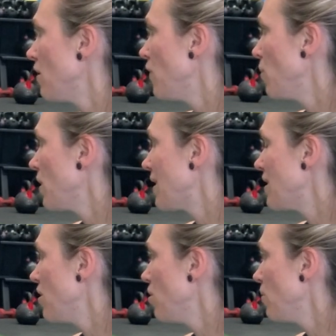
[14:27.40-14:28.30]
if you want to
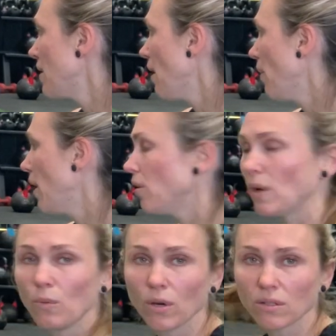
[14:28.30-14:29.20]
continue with that one, you
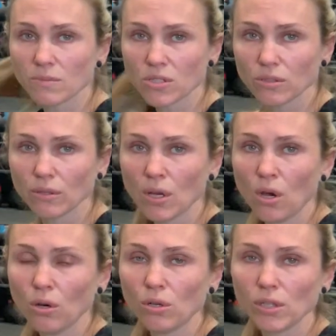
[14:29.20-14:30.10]
are welcome to.
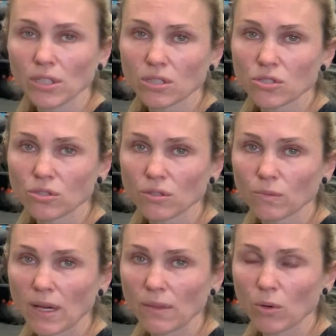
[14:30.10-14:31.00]
Or you can do the
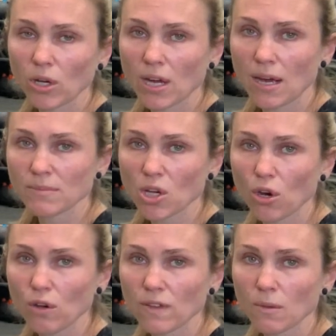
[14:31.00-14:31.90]
one where it comes
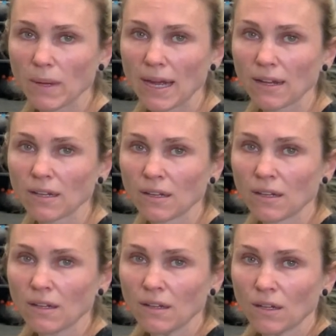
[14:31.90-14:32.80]
over the back,
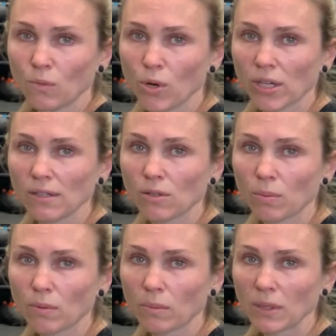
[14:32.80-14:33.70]
working
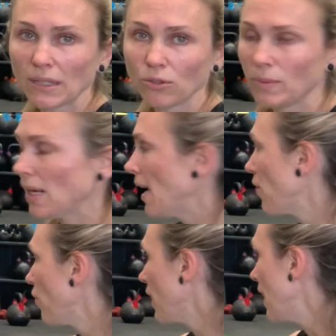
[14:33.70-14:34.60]
probably a little bit harder on the